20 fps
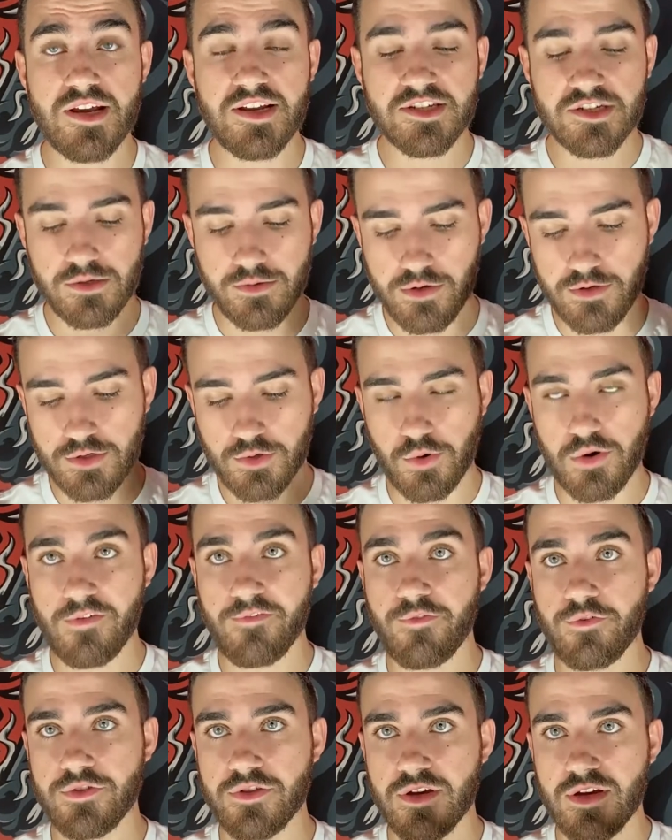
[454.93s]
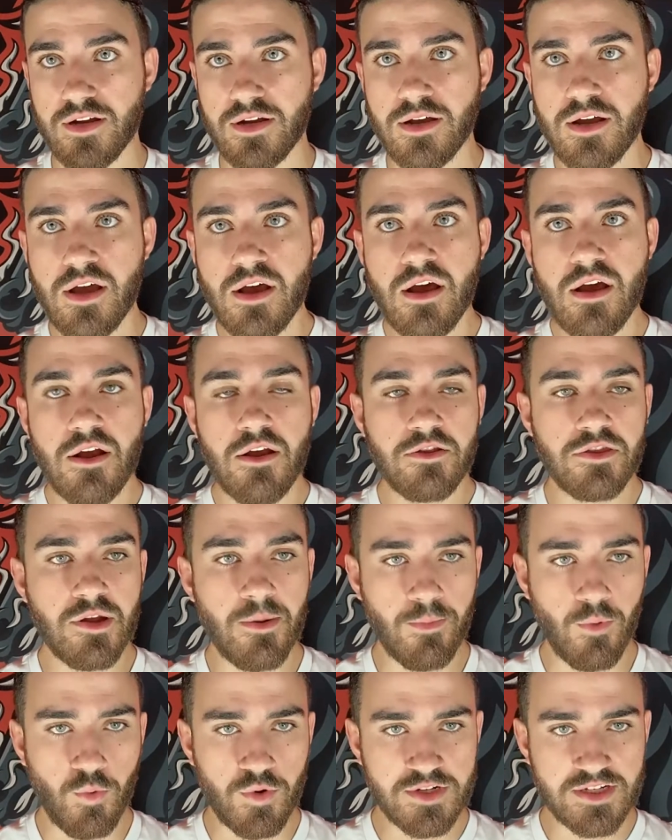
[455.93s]
So he was going for the
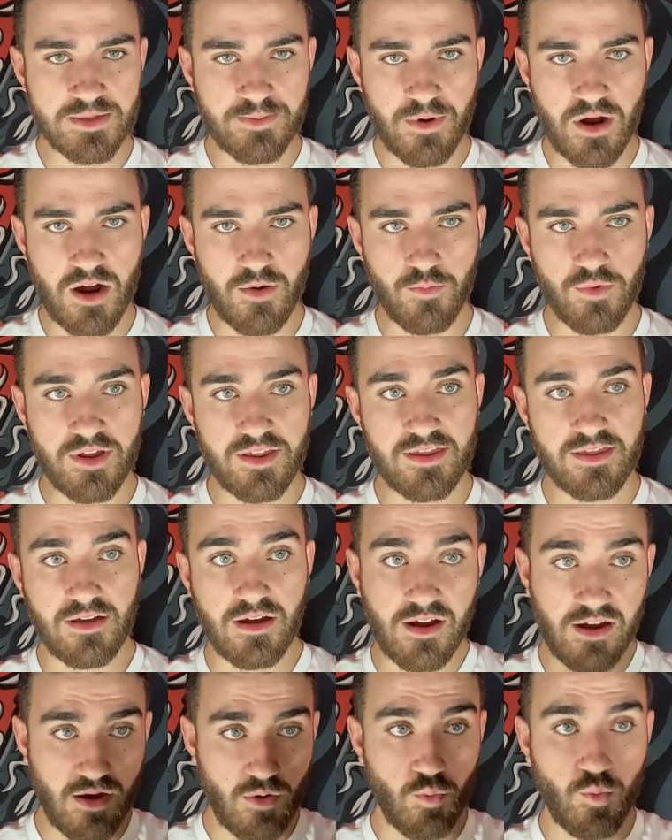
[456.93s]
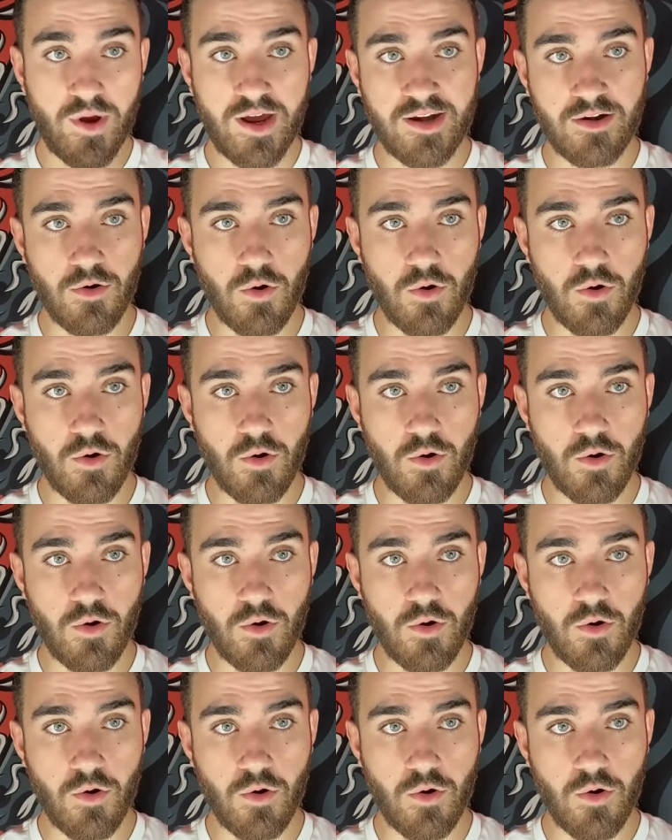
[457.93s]
number 1 spot with a win